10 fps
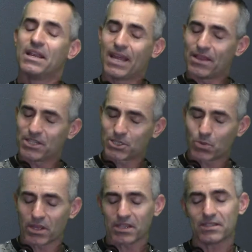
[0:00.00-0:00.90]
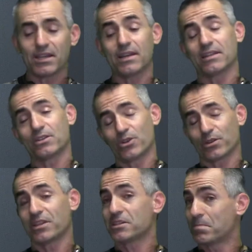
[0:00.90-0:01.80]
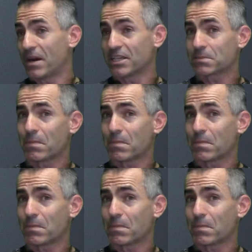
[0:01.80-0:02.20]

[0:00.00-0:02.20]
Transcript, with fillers: Now, this is what they did. They took these mice